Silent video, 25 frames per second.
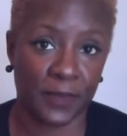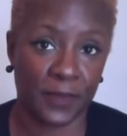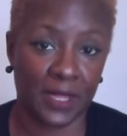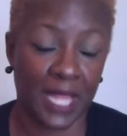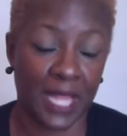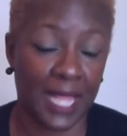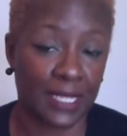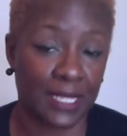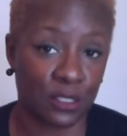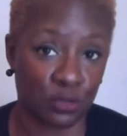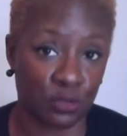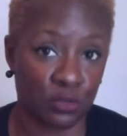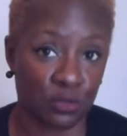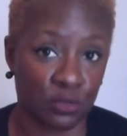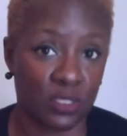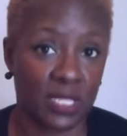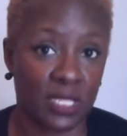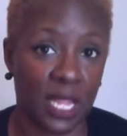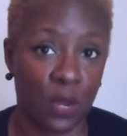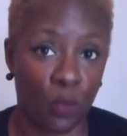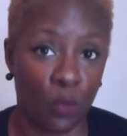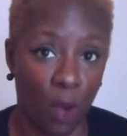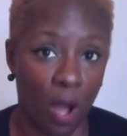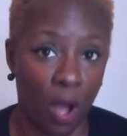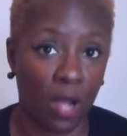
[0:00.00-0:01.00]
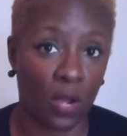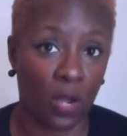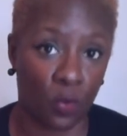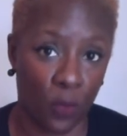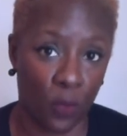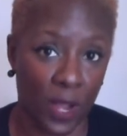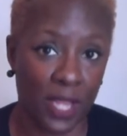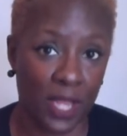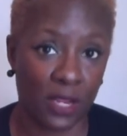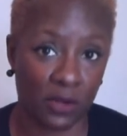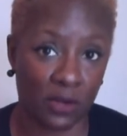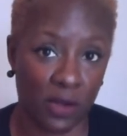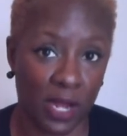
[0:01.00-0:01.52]
like soon as they walk
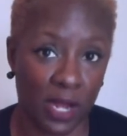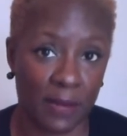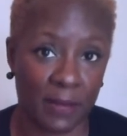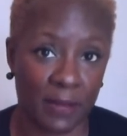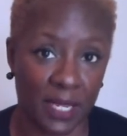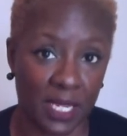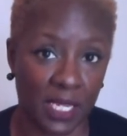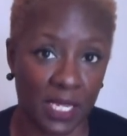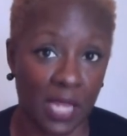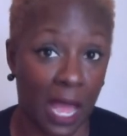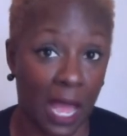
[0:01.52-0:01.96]
away, you know what I mean?